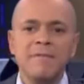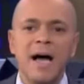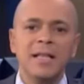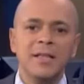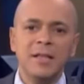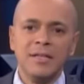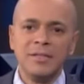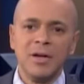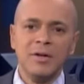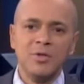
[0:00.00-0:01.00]
Finally, the
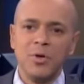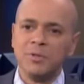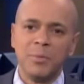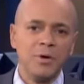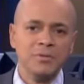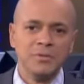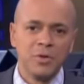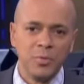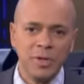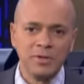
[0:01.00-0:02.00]
legendary George Burns'
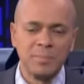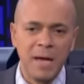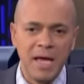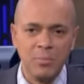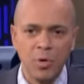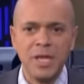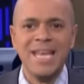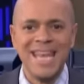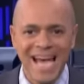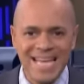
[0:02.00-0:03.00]
career spanned more
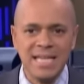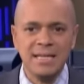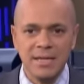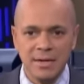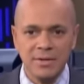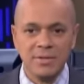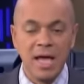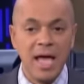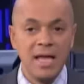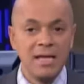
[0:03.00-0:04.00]
than 90
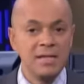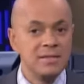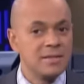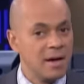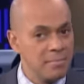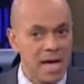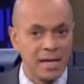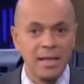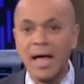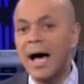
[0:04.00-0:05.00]
years, and he's come
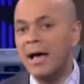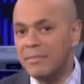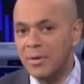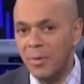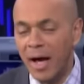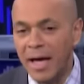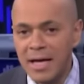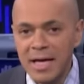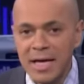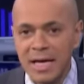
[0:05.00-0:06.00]
back alive in a
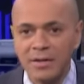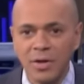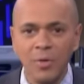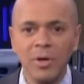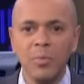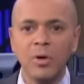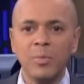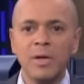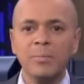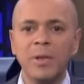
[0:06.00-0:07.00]
way in a Tony
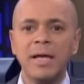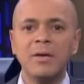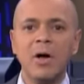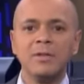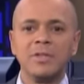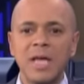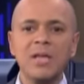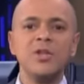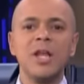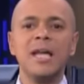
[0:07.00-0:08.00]
Award-winning play called
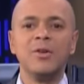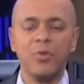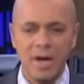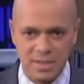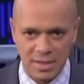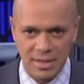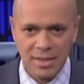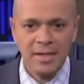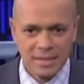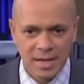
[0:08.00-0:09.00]
Say Goodnight Gracie.
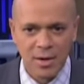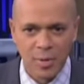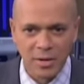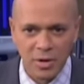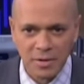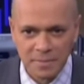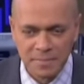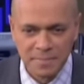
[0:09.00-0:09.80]
Take a quick look.